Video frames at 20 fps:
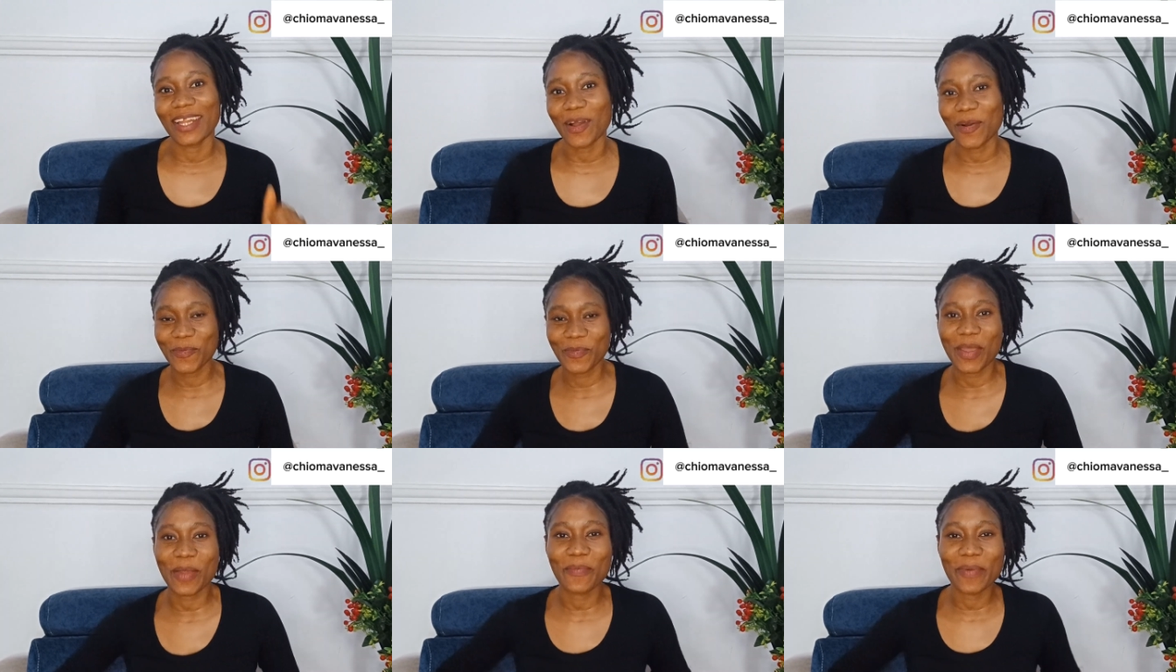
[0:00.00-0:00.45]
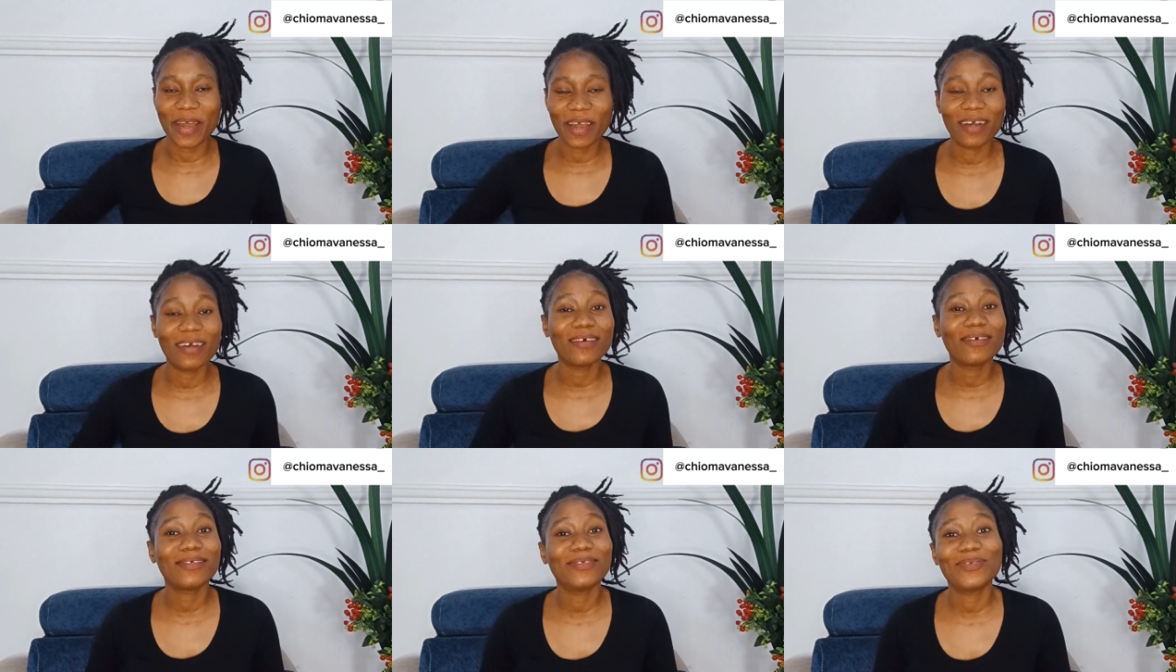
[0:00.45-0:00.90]
I'll wear my,
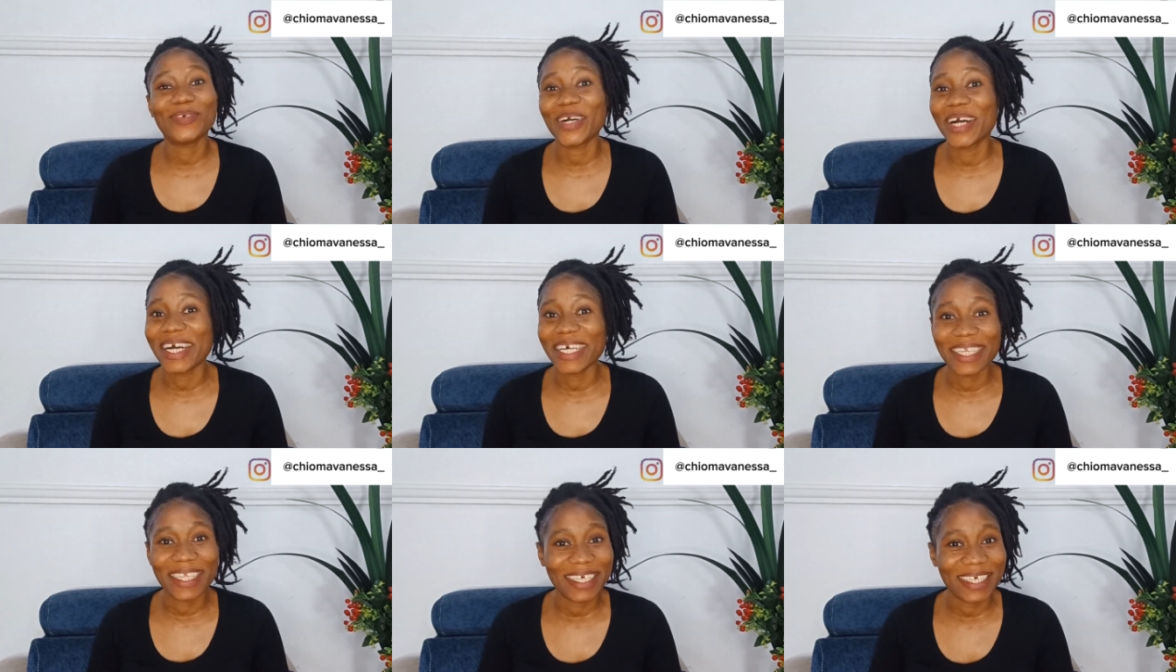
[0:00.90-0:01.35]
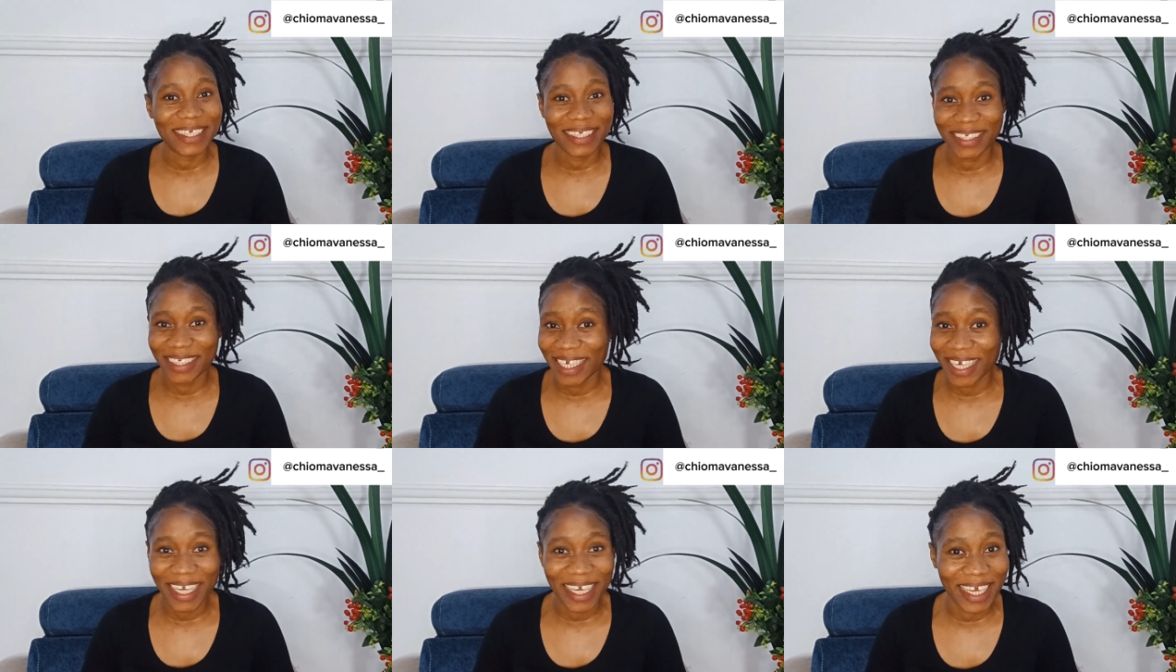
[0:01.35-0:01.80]
what is
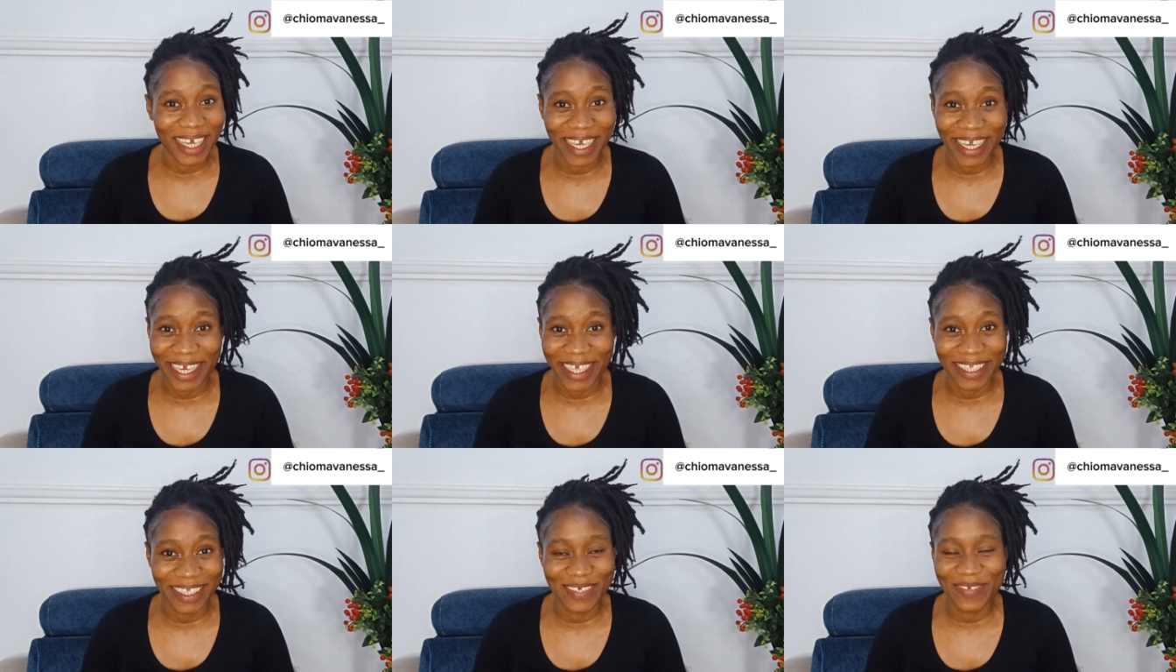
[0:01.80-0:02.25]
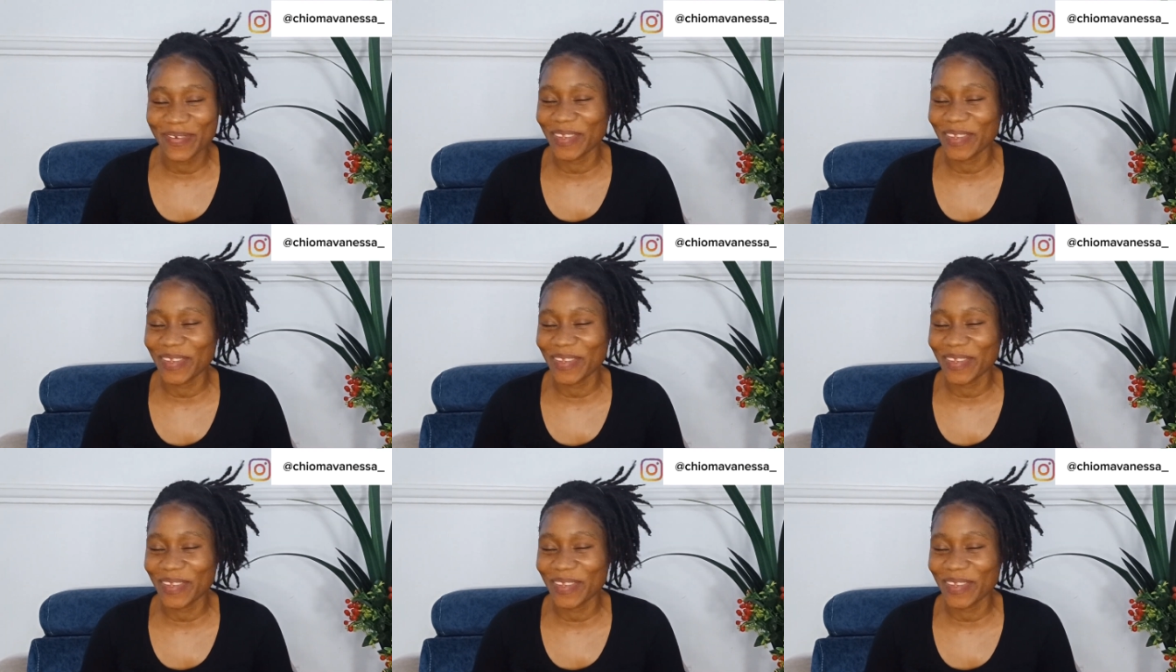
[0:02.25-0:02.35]
it?